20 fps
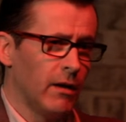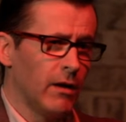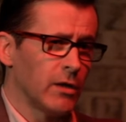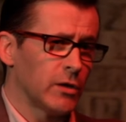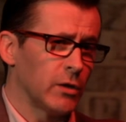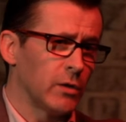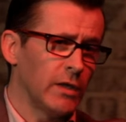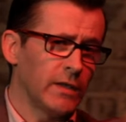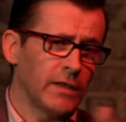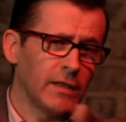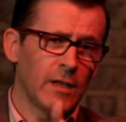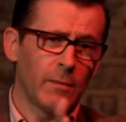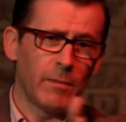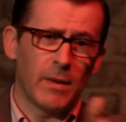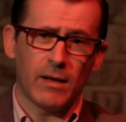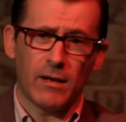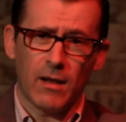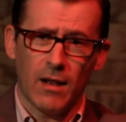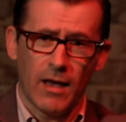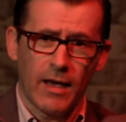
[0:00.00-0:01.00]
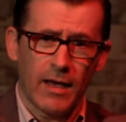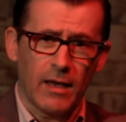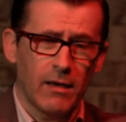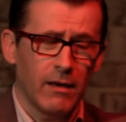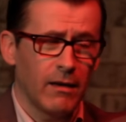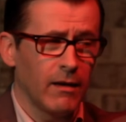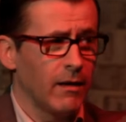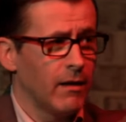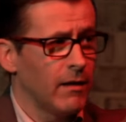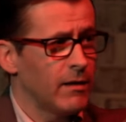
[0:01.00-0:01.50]
So this is a bit like
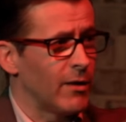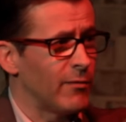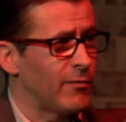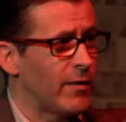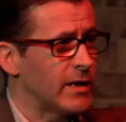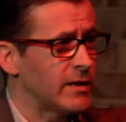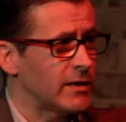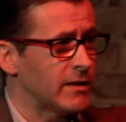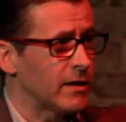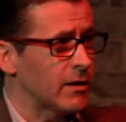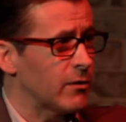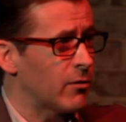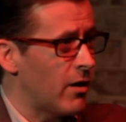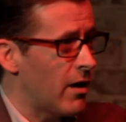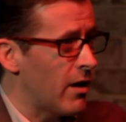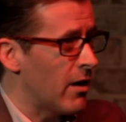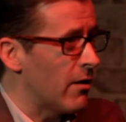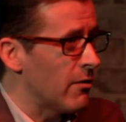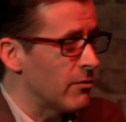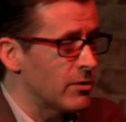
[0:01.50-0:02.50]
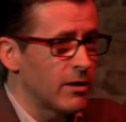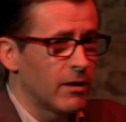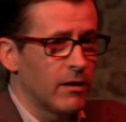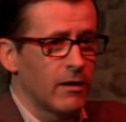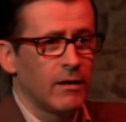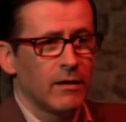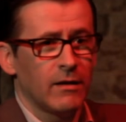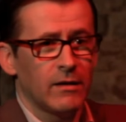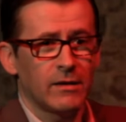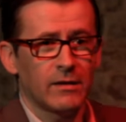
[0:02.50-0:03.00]
a face in the crowd
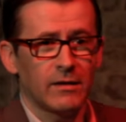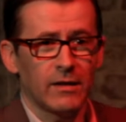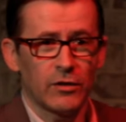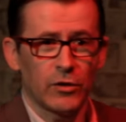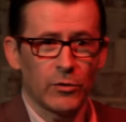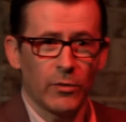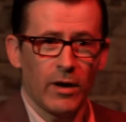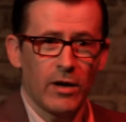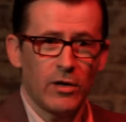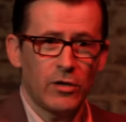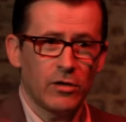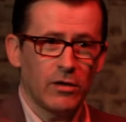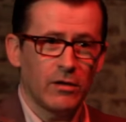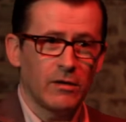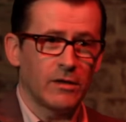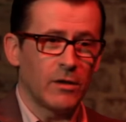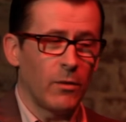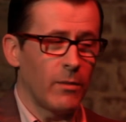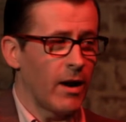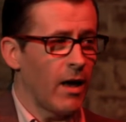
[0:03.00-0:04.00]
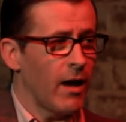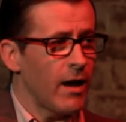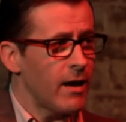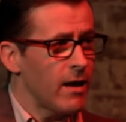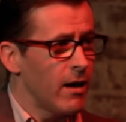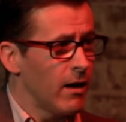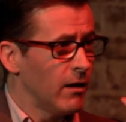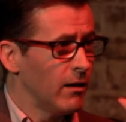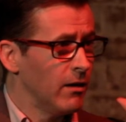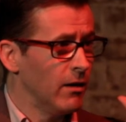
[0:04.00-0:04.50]
situation. So when
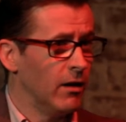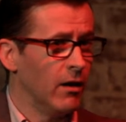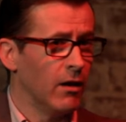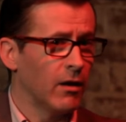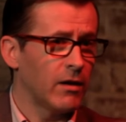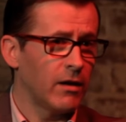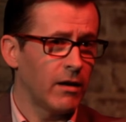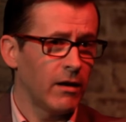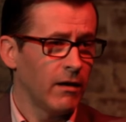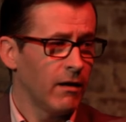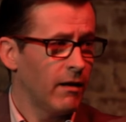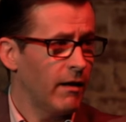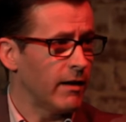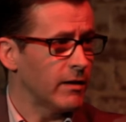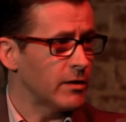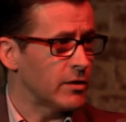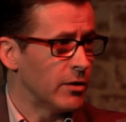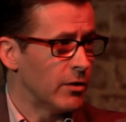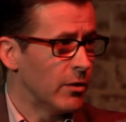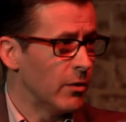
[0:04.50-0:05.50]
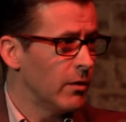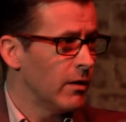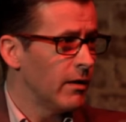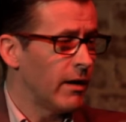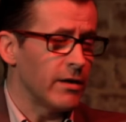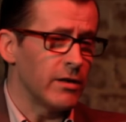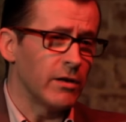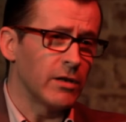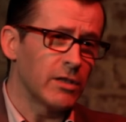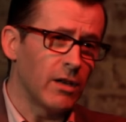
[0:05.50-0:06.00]
I look at you
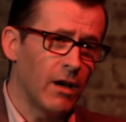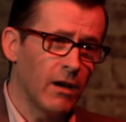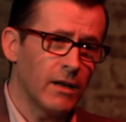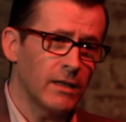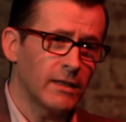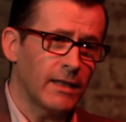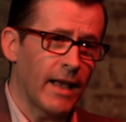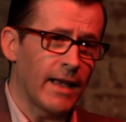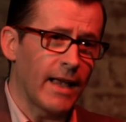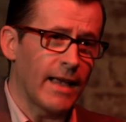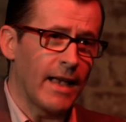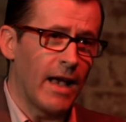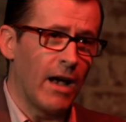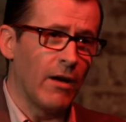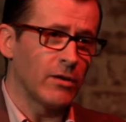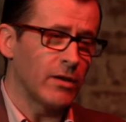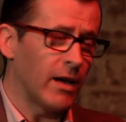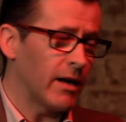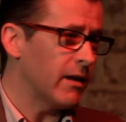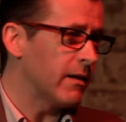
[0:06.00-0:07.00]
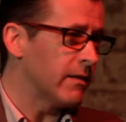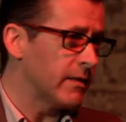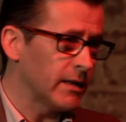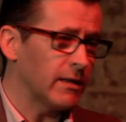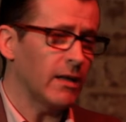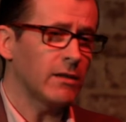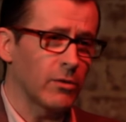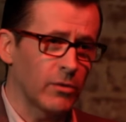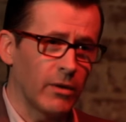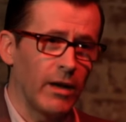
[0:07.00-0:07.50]
and your tongue is hanging out, I kind of think
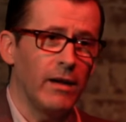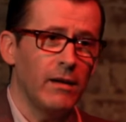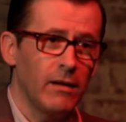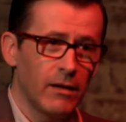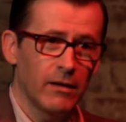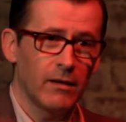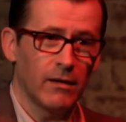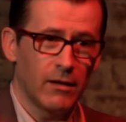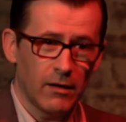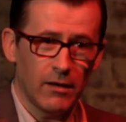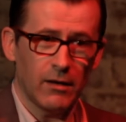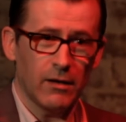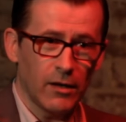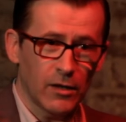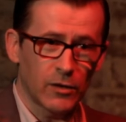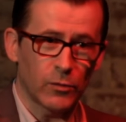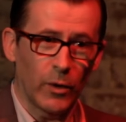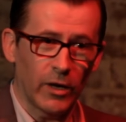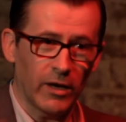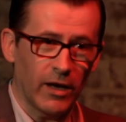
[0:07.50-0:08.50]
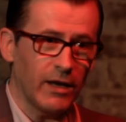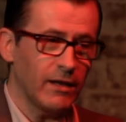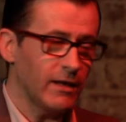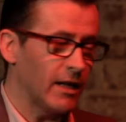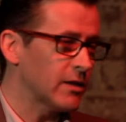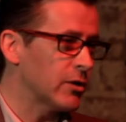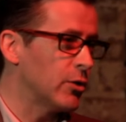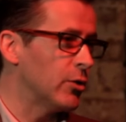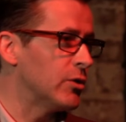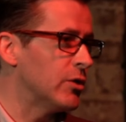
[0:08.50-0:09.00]
that's okay, it's working,
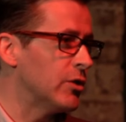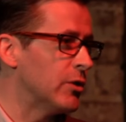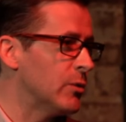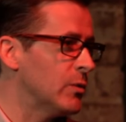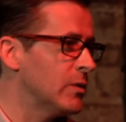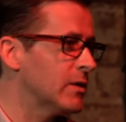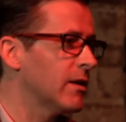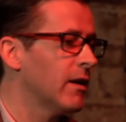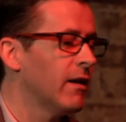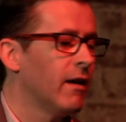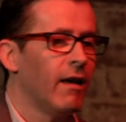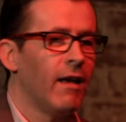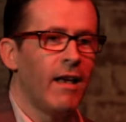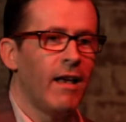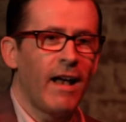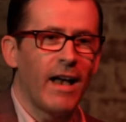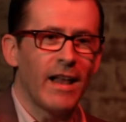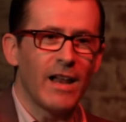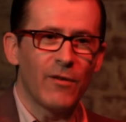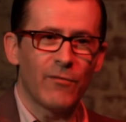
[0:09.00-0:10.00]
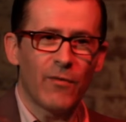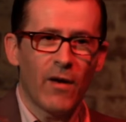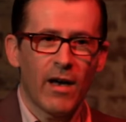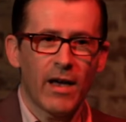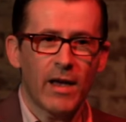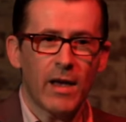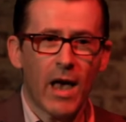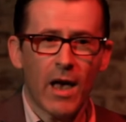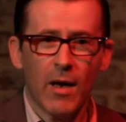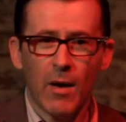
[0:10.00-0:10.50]
that's good news. And if
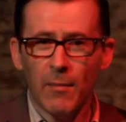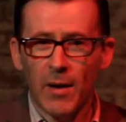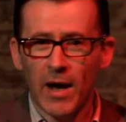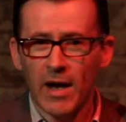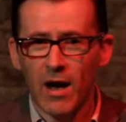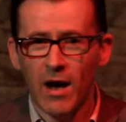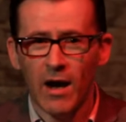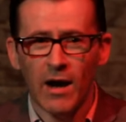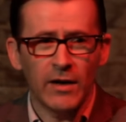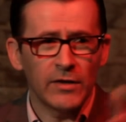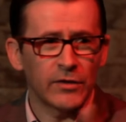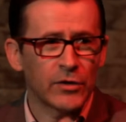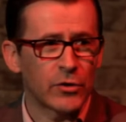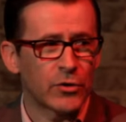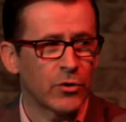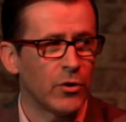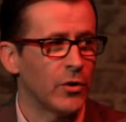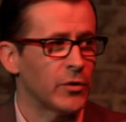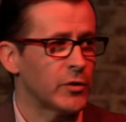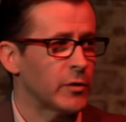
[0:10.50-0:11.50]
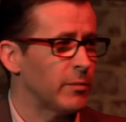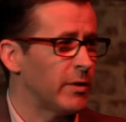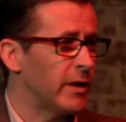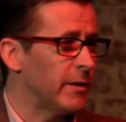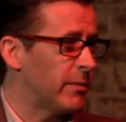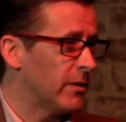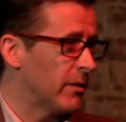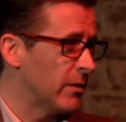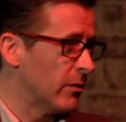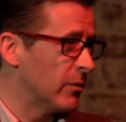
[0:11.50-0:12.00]
my eyes are drawn to
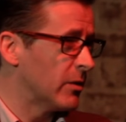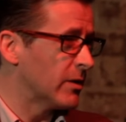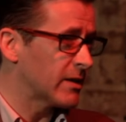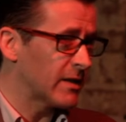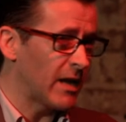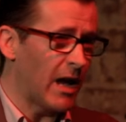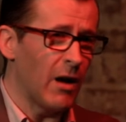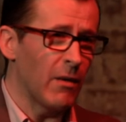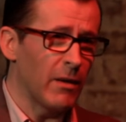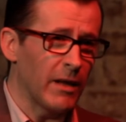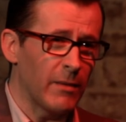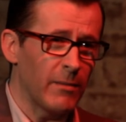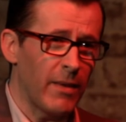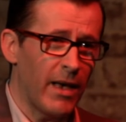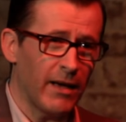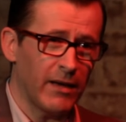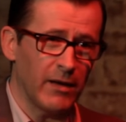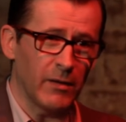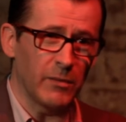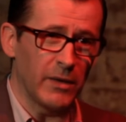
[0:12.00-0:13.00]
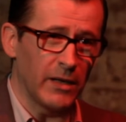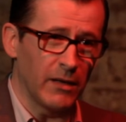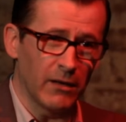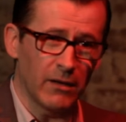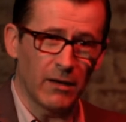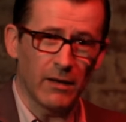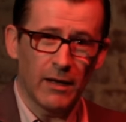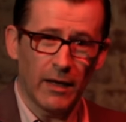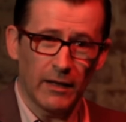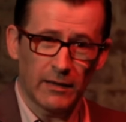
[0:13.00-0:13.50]
people who are scowling back at me,
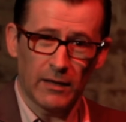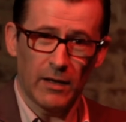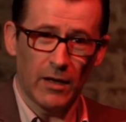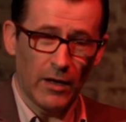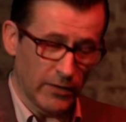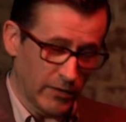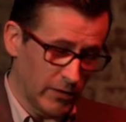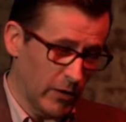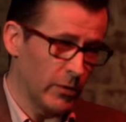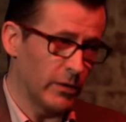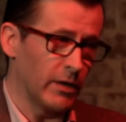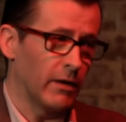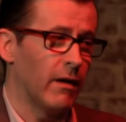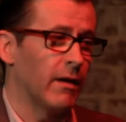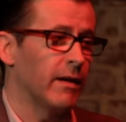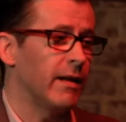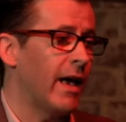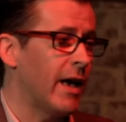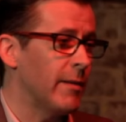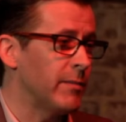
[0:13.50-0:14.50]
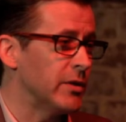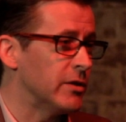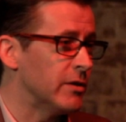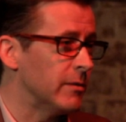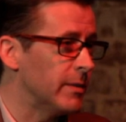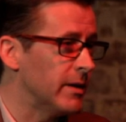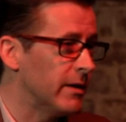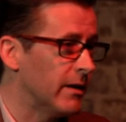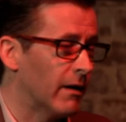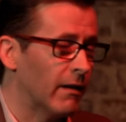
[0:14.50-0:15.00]
looking as though they're unhappy to
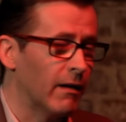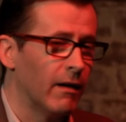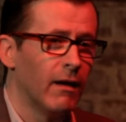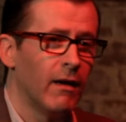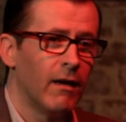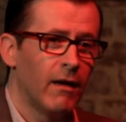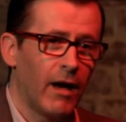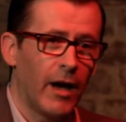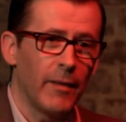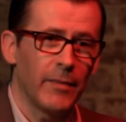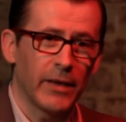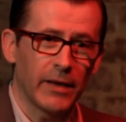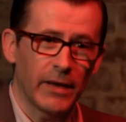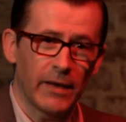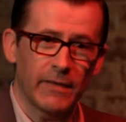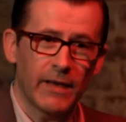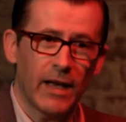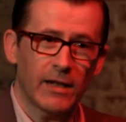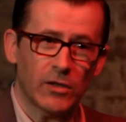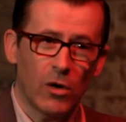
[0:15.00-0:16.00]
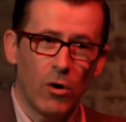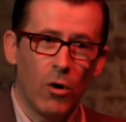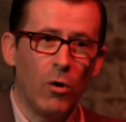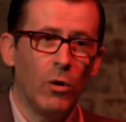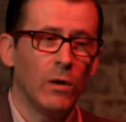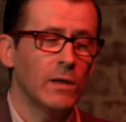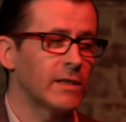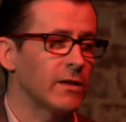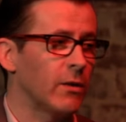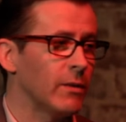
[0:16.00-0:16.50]
be here, I'm thinking that's
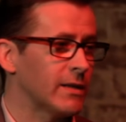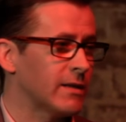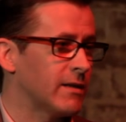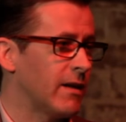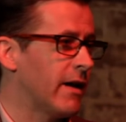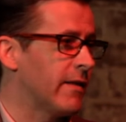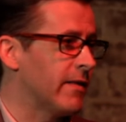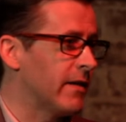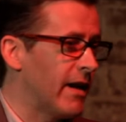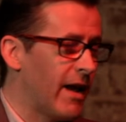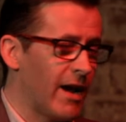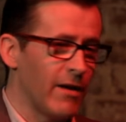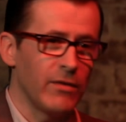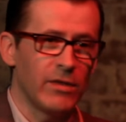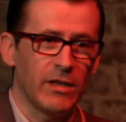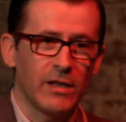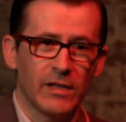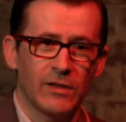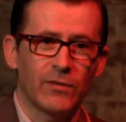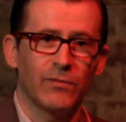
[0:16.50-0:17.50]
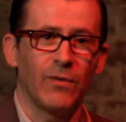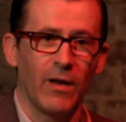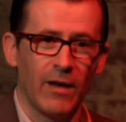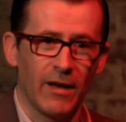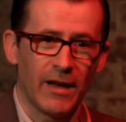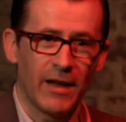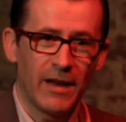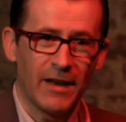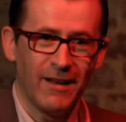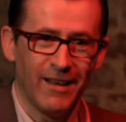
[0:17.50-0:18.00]
also a sign that everything is
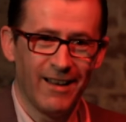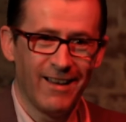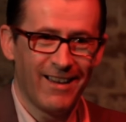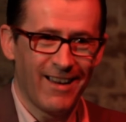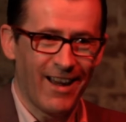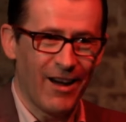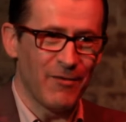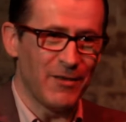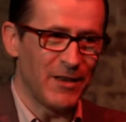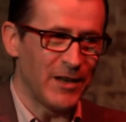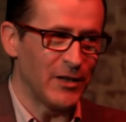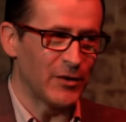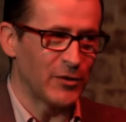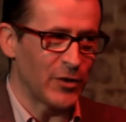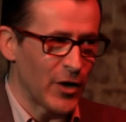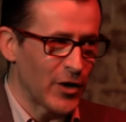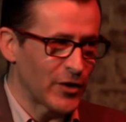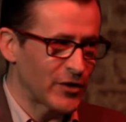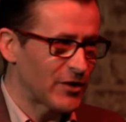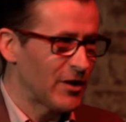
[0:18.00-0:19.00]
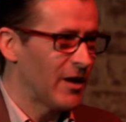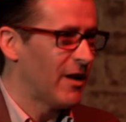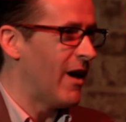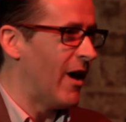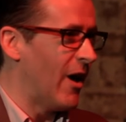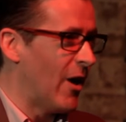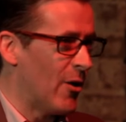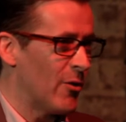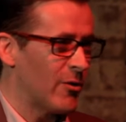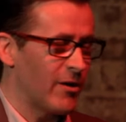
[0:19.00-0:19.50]
fine. Everything is just
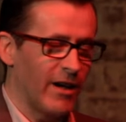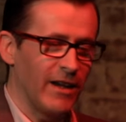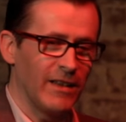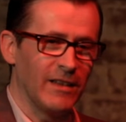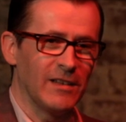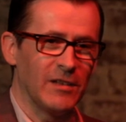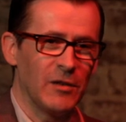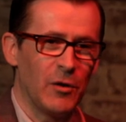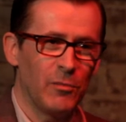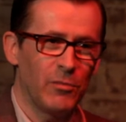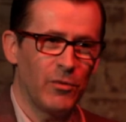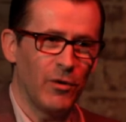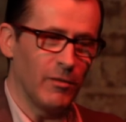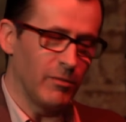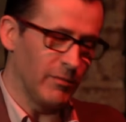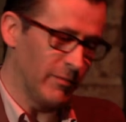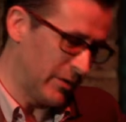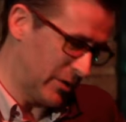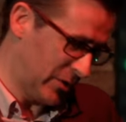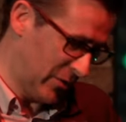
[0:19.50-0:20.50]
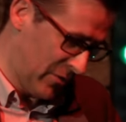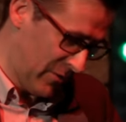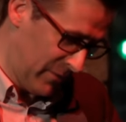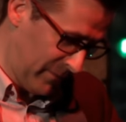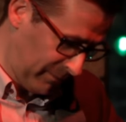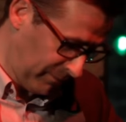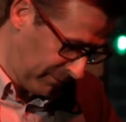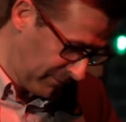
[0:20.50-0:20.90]
okay, there's no problem at all.